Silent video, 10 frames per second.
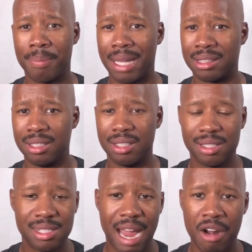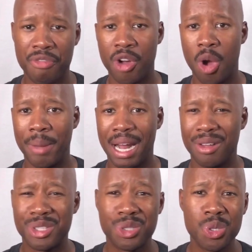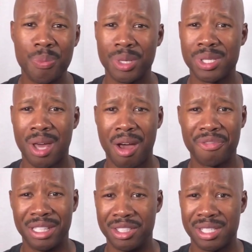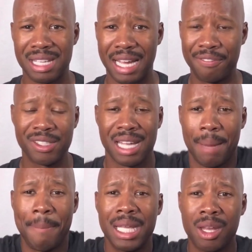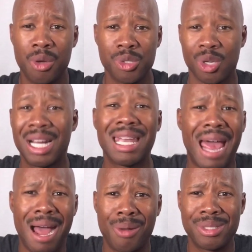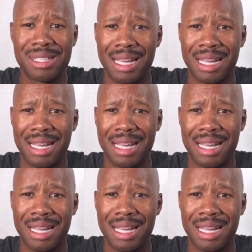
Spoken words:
about the styrofoam and how it's super soft and just like feels like pillows or clouds,